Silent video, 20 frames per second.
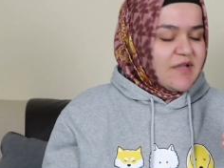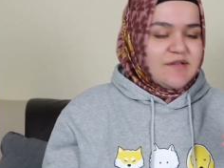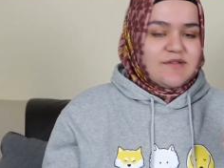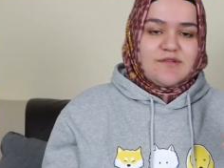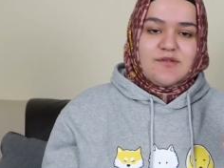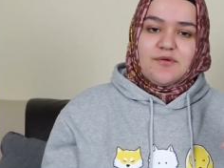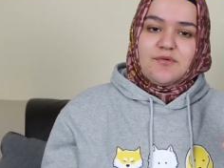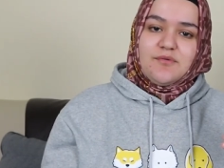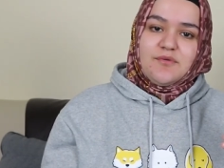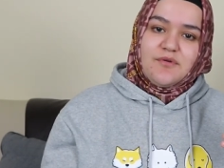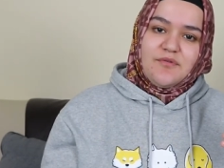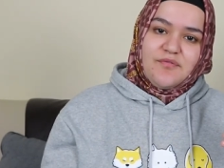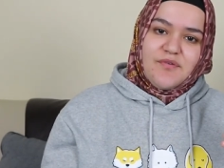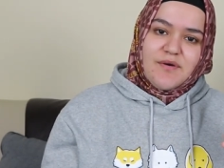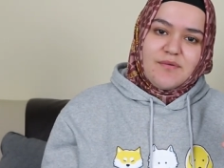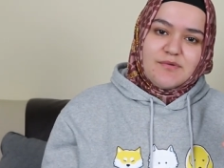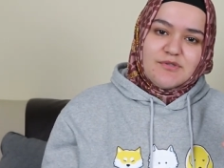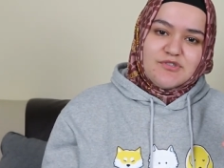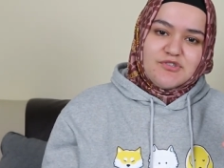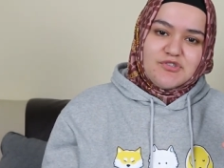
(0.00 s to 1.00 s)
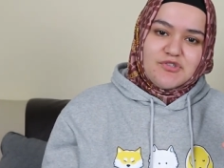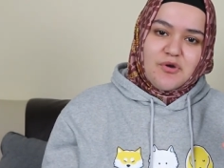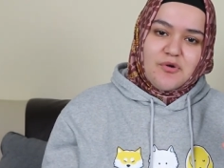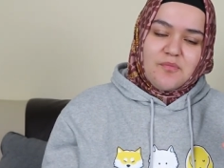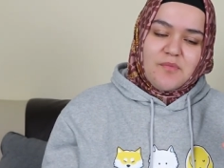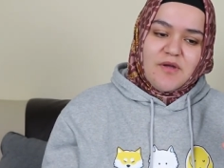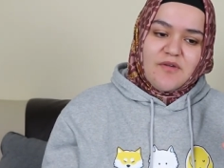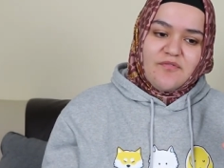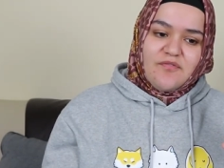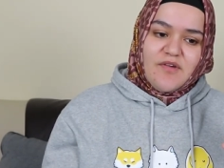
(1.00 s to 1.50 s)
I don't know if I will
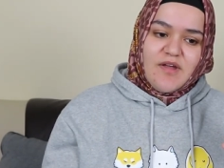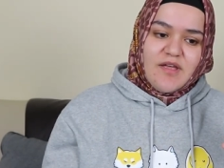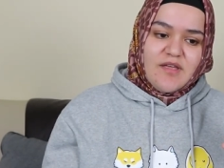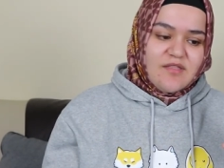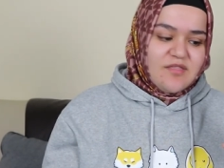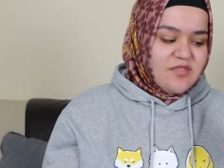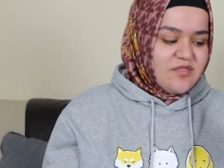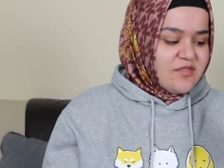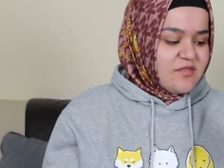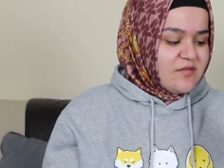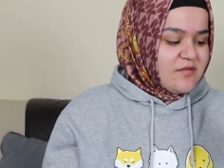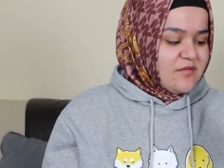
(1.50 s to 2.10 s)
show my face